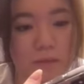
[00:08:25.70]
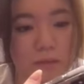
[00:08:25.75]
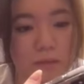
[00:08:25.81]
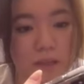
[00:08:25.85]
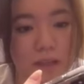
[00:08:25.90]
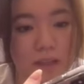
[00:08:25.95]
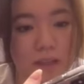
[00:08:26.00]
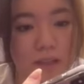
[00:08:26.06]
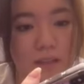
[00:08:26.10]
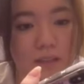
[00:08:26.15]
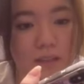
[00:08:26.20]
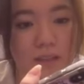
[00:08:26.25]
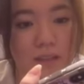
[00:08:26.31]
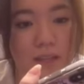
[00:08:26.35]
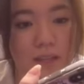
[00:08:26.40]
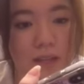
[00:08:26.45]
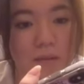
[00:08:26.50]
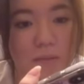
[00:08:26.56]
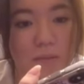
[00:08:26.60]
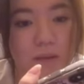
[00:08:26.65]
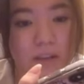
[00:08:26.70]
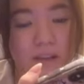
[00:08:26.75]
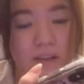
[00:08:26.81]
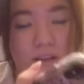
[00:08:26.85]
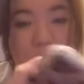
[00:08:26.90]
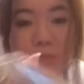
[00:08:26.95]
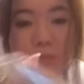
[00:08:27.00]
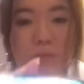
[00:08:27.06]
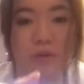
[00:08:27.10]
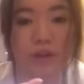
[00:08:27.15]
fabricated
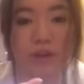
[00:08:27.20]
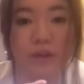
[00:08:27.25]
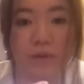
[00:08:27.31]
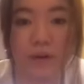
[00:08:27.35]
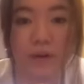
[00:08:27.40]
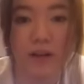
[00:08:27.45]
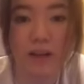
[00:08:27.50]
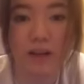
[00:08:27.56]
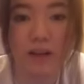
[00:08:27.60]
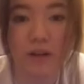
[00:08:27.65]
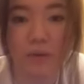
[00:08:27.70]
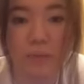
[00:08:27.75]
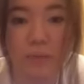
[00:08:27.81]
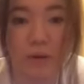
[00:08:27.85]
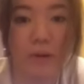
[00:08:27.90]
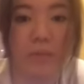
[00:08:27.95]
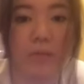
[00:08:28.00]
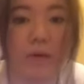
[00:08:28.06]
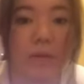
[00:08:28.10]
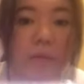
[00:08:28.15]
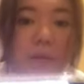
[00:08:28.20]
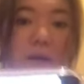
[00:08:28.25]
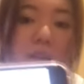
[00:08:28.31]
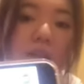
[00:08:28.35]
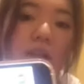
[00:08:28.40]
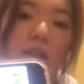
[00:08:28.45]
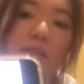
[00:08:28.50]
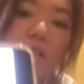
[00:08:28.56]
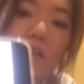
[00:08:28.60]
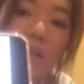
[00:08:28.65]
so um, what you see
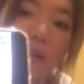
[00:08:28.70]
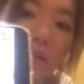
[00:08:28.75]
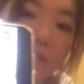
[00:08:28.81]
online